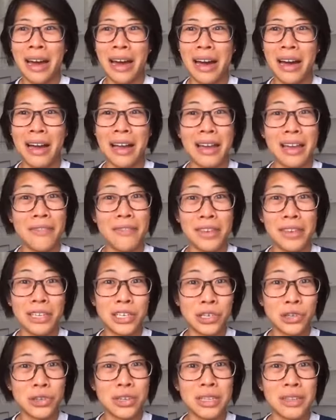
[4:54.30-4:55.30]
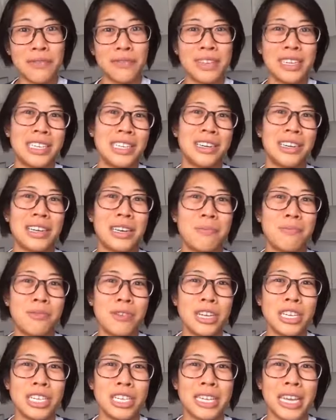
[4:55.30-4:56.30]
If you enjoyed the video, I'd
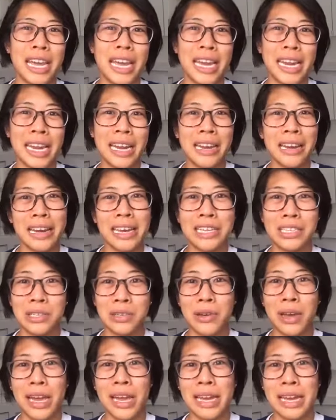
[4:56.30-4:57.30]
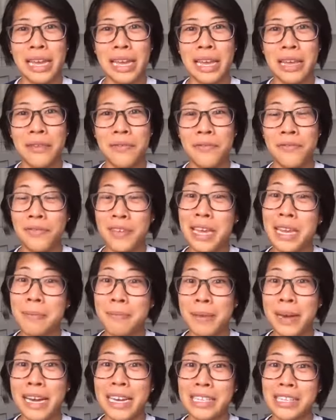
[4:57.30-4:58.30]
appreciate any likes or any
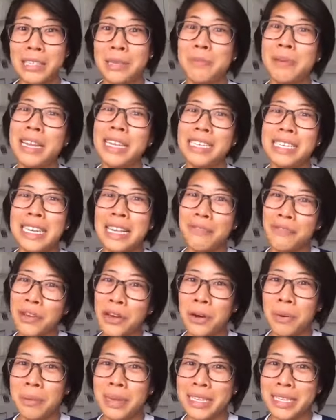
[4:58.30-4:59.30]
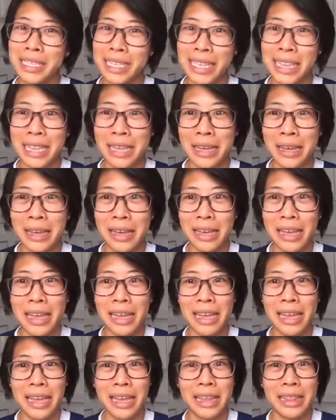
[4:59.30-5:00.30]
feedback, so please leave comments in the
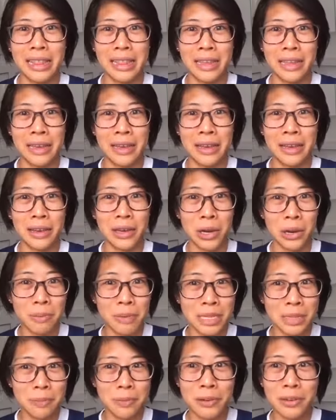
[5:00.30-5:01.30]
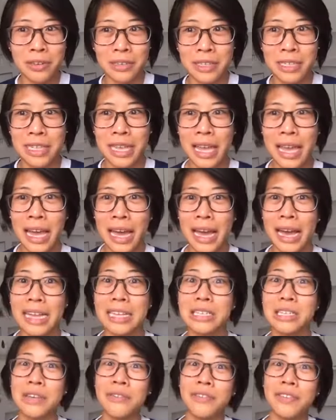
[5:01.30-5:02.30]
in the comments box,
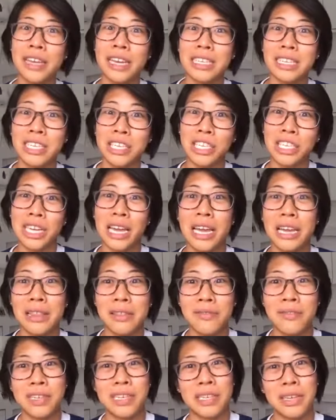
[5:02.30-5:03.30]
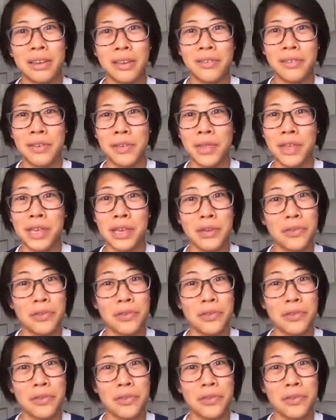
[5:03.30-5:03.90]
and don't forget to share the video if you think